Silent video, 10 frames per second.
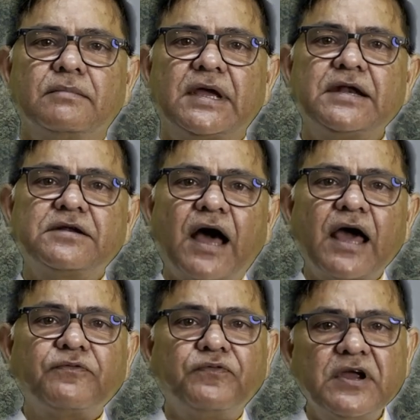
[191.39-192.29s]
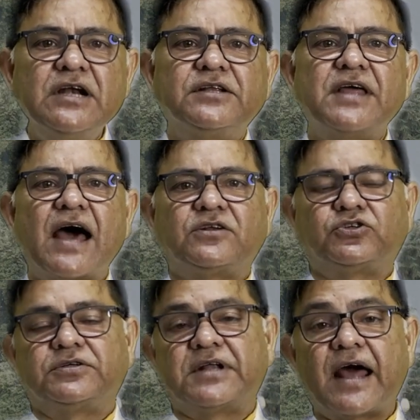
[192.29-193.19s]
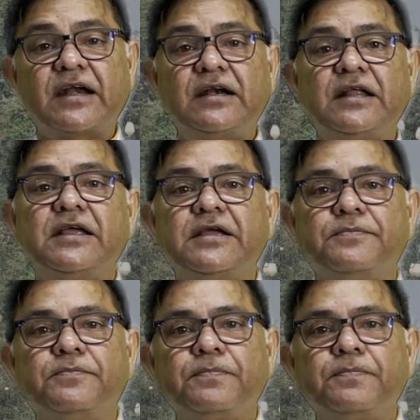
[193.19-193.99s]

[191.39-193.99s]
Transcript: entire field that directly